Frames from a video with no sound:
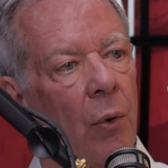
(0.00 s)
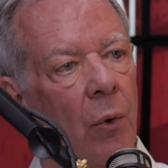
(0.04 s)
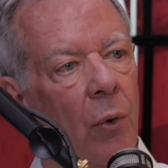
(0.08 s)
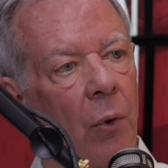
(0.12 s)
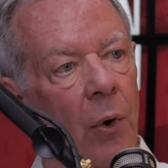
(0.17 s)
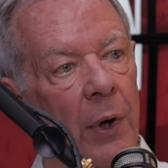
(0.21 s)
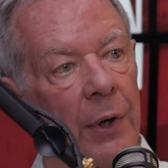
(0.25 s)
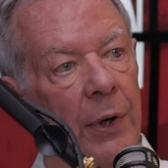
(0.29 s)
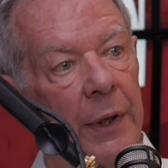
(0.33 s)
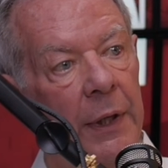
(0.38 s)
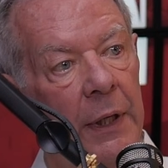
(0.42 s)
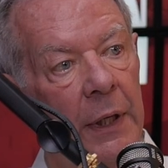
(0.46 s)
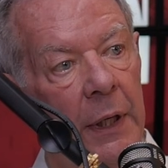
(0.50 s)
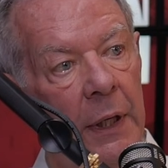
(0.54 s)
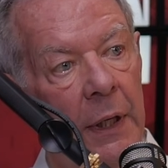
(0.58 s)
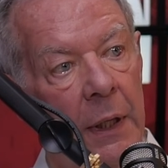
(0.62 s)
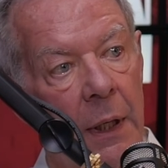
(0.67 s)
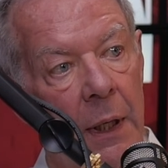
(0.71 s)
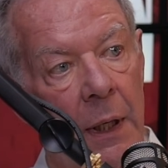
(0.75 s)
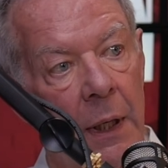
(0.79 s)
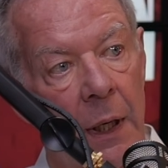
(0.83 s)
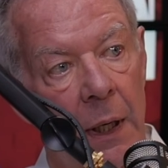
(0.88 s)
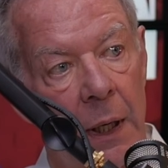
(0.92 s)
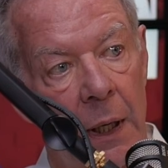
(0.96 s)
or
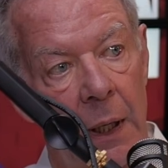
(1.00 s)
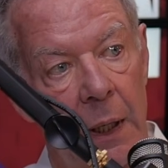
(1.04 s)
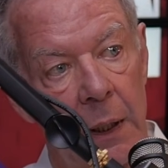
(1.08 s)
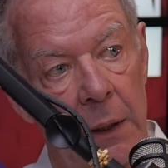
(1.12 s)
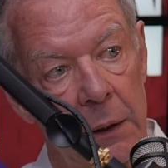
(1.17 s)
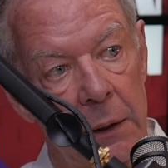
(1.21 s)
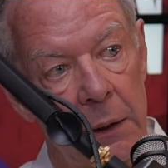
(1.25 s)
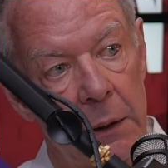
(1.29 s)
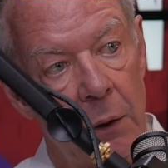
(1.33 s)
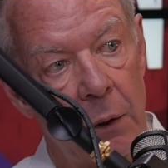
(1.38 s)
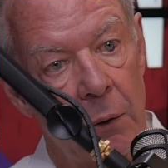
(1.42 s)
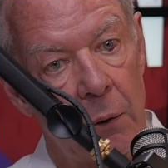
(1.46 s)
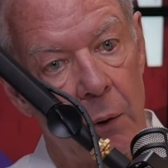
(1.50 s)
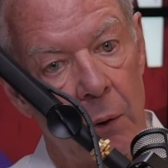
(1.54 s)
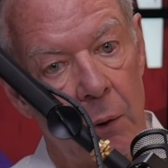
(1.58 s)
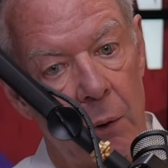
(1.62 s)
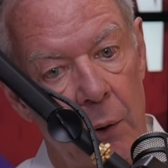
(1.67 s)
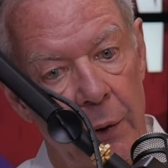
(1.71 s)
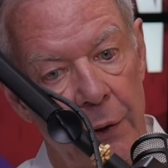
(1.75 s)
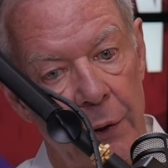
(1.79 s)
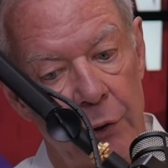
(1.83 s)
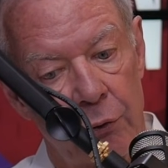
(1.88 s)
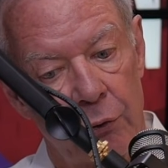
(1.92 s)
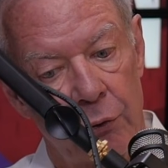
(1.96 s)
the uh,
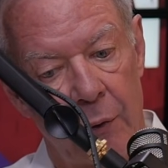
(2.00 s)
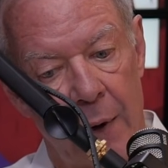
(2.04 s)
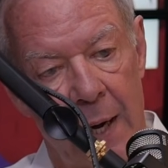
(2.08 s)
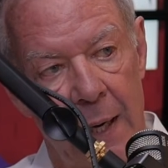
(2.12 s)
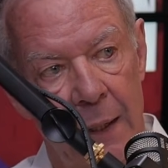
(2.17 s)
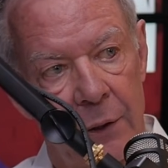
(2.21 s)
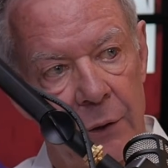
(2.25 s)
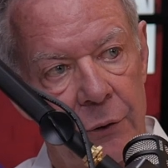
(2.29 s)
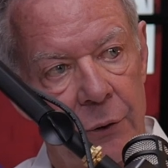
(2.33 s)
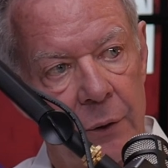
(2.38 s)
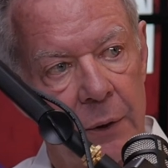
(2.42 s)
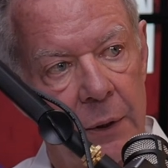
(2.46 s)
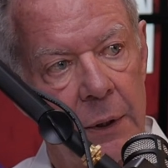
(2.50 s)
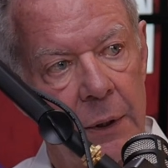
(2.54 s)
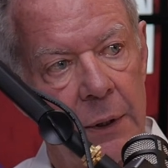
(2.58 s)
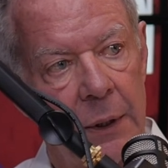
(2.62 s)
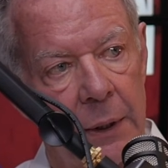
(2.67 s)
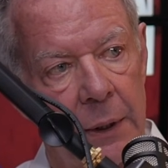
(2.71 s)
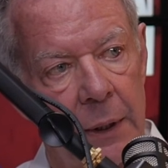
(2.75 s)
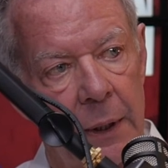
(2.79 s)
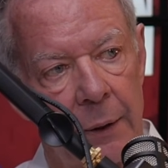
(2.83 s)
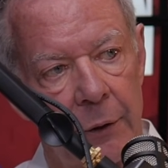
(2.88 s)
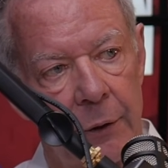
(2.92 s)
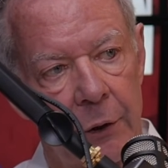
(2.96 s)
or, or the, tri- the,
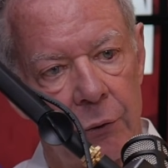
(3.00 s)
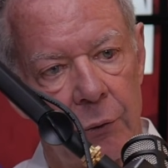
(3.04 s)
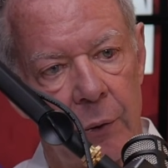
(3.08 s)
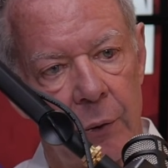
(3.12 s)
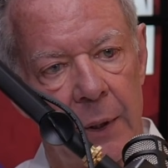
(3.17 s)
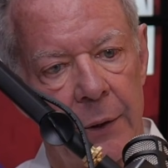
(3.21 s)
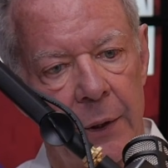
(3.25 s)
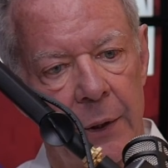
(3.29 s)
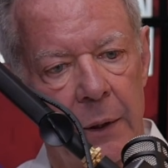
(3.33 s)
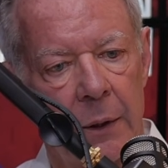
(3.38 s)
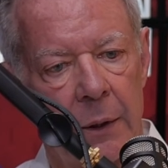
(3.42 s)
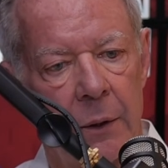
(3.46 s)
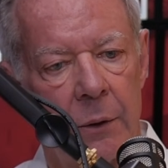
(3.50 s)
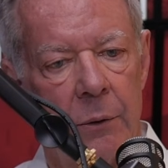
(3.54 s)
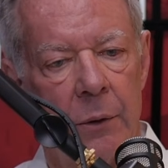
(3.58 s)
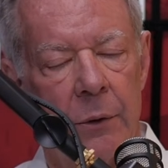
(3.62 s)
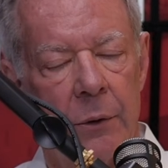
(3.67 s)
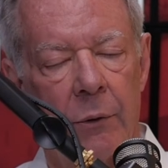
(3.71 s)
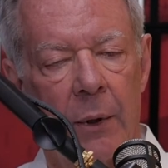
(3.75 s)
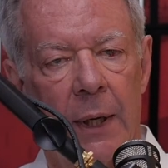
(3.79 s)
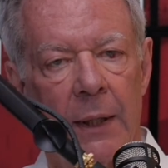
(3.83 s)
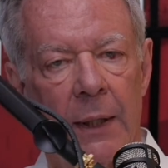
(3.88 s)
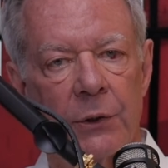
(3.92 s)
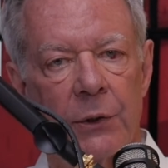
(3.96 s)
yeah, the, tri- the
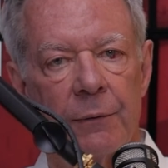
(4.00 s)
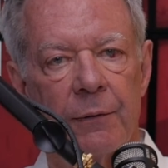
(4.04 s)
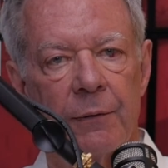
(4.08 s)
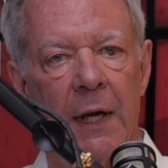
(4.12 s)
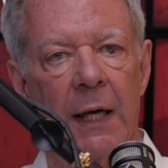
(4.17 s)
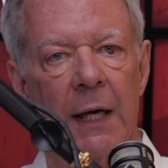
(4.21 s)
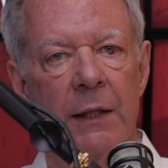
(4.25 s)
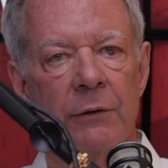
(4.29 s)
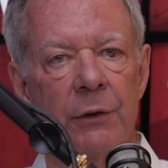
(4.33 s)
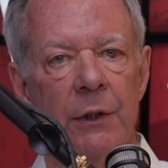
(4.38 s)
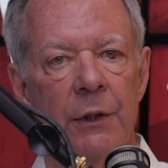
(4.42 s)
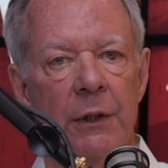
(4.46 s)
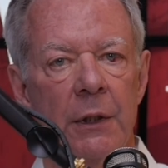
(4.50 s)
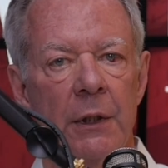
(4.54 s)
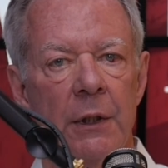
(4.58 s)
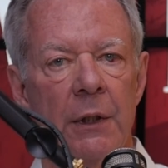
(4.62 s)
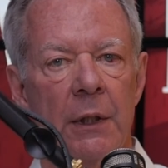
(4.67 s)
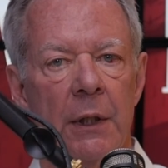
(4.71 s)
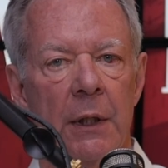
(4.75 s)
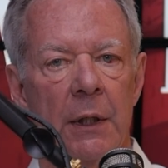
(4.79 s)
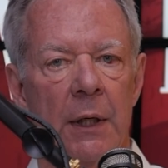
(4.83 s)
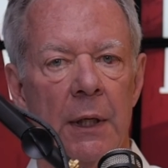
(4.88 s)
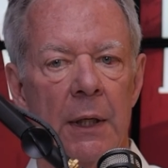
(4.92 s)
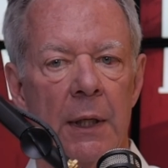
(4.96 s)
trials of life,
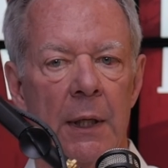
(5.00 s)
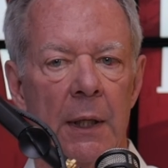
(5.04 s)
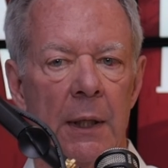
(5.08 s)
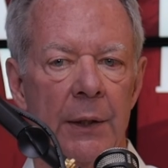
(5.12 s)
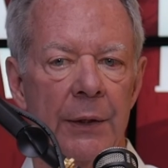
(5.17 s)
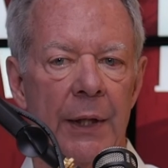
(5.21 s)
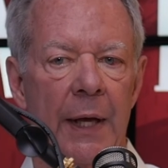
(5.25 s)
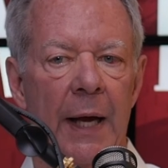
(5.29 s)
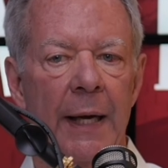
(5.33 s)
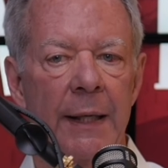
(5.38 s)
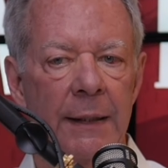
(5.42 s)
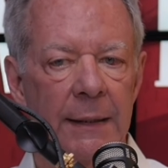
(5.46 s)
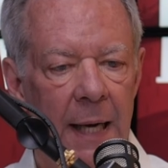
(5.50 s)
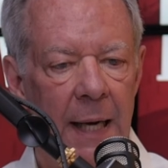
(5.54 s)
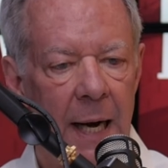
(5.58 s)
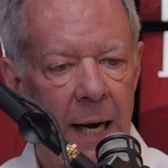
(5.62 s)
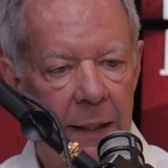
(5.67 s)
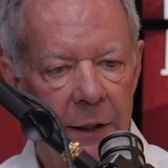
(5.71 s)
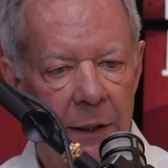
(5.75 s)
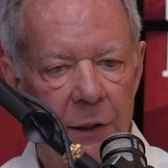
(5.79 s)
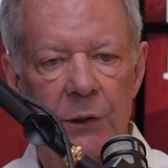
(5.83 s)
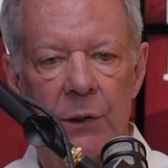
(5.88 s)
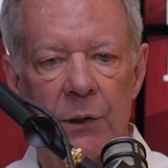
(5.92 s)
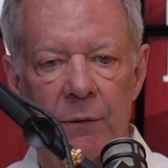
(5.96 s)
uh, the
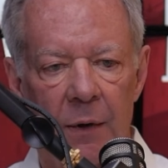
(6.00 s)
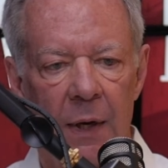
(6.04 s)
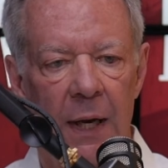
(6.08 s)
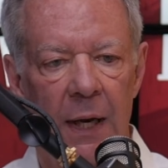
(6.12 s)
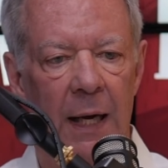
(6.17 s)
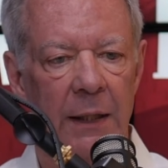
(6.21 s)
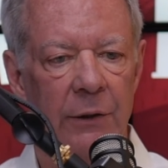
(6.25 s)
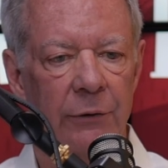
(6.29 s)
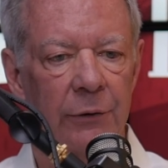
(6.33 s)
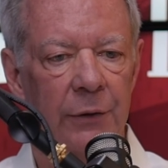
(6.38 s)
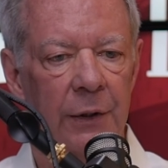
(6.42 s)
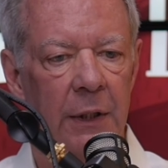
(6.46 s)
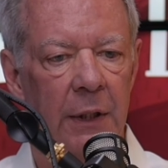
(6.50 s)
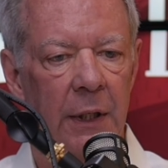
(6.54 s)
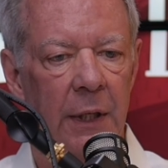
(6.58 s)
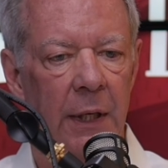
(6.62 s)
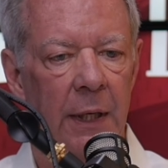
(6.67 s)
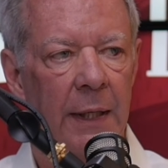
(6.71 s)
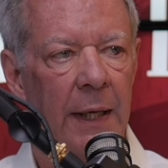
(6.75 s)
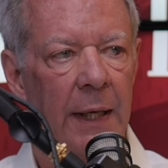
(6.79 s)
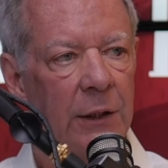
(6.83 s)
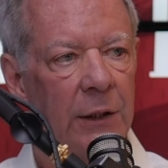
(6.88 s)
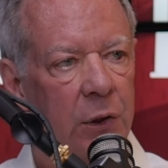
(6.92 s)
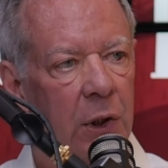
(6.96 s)
anxieties of life.
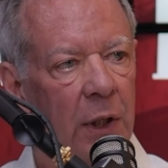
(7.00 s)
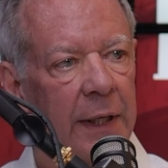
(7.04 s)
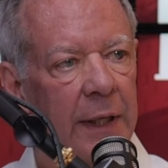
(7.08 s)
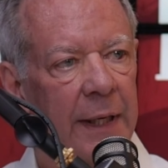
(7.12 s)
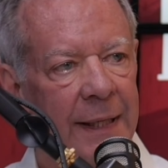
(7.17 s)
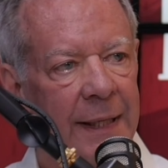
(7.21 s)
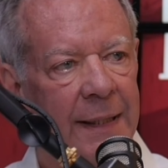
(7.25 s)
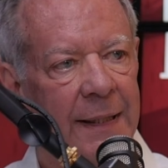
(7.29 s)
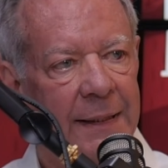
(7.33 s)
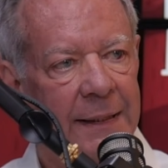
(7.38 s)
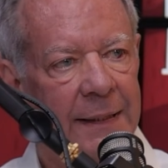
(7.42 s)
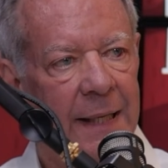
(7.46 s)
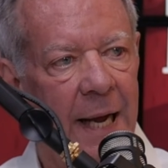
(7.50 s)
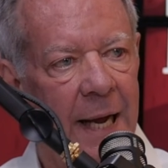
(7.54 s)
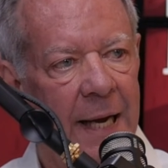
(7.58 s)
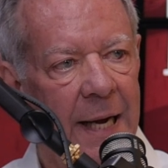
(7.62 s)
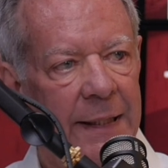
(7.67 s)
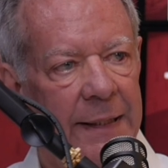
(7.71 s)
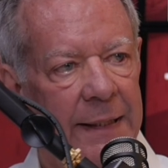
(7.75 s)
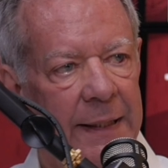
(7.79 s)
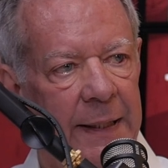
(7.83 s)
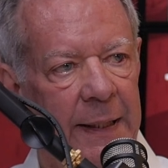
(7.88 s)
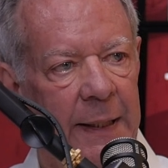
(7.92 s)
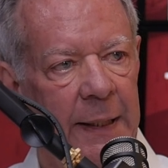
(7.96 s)
Now he's looking at his
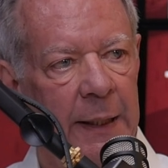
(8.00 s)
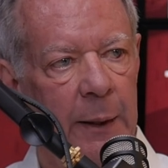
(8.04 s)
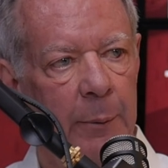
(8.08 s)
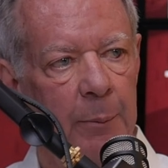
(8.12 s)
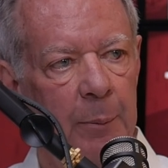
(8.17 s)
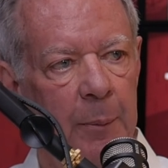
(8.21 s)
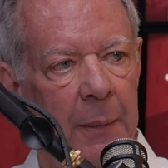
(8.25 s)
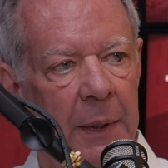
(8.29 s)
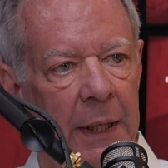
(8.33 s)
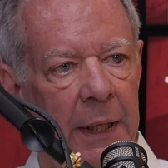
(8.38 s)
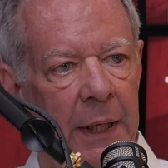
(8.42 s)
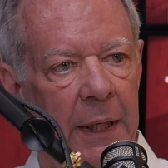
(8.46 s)
A team,